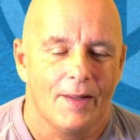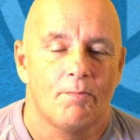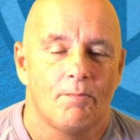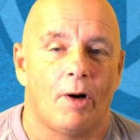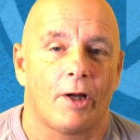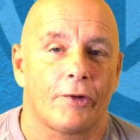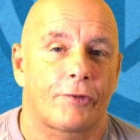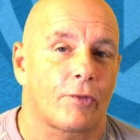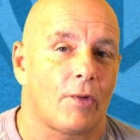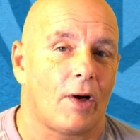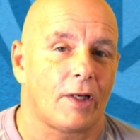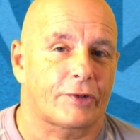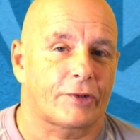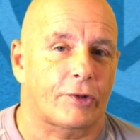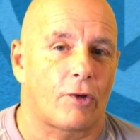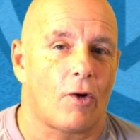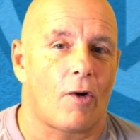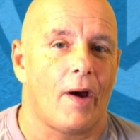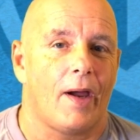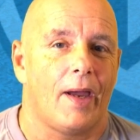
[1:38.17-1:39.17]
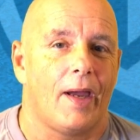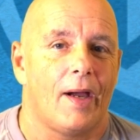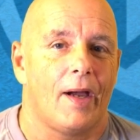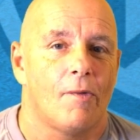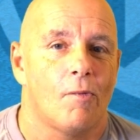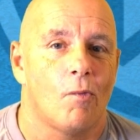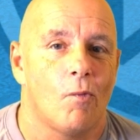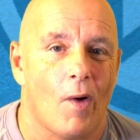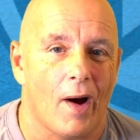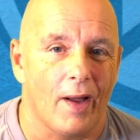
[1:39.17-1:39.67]
Montreal scored
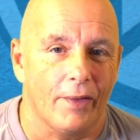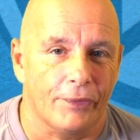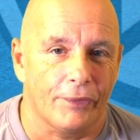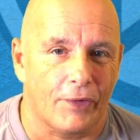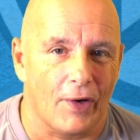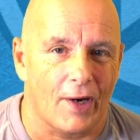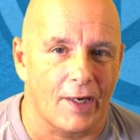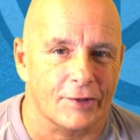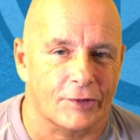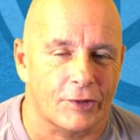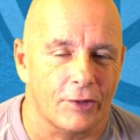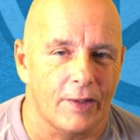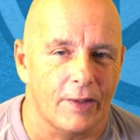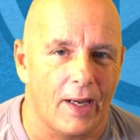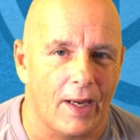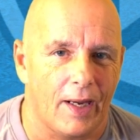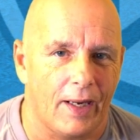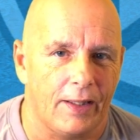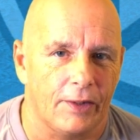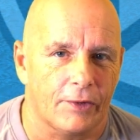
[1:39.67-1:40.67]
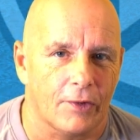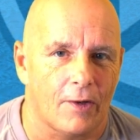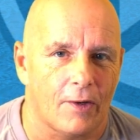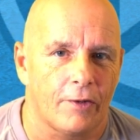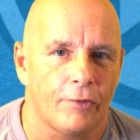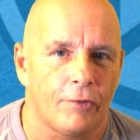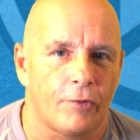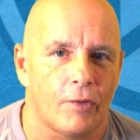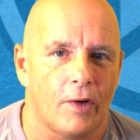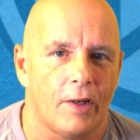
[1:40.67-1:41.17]

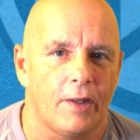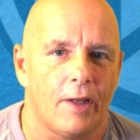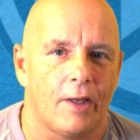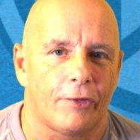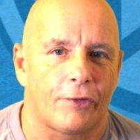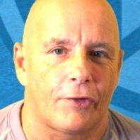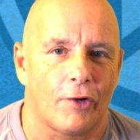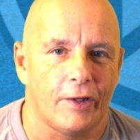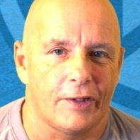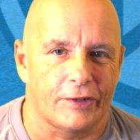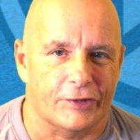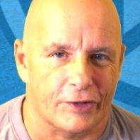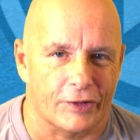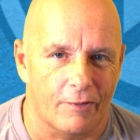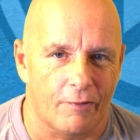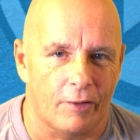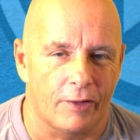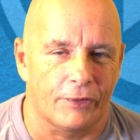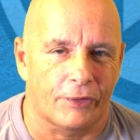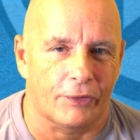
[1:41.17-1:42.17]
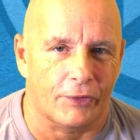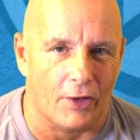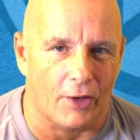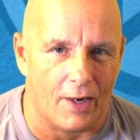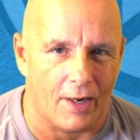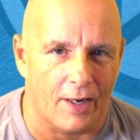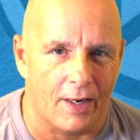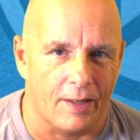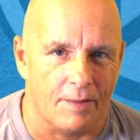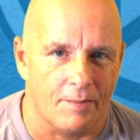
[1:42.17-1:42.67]
1,837
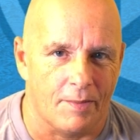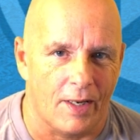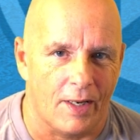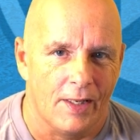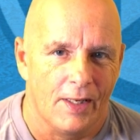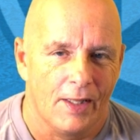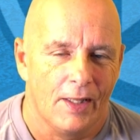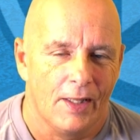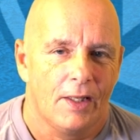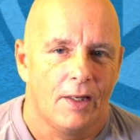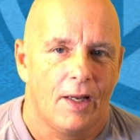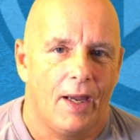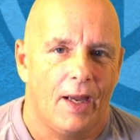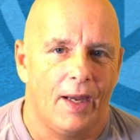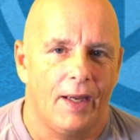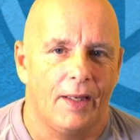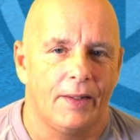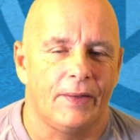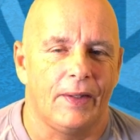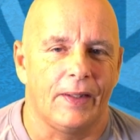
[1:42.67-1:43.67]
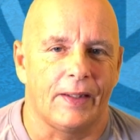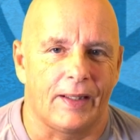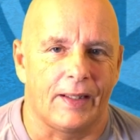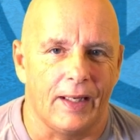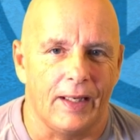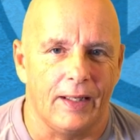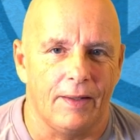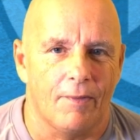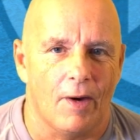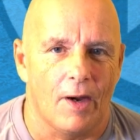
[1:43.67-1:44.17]
times, and they
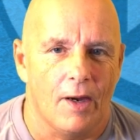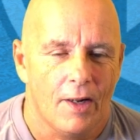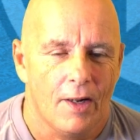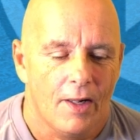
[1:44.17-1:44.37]
gave